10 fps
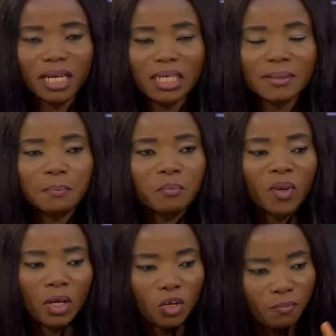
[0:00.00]
is,
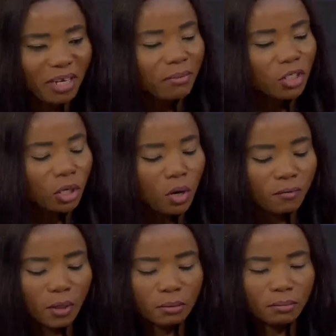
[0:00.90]
you made mention
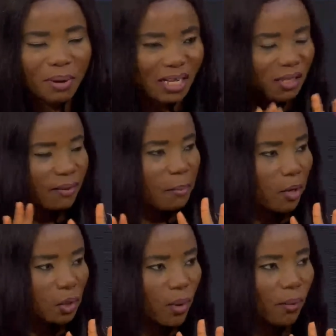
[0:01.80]
of parts of the
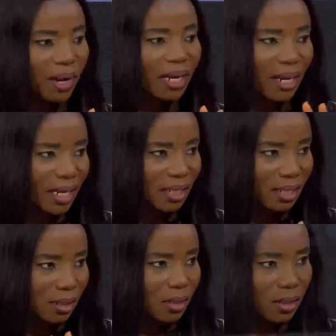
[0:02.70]
body where we can get
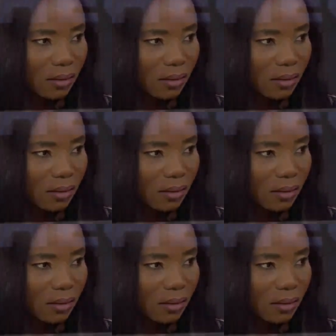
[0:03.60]
this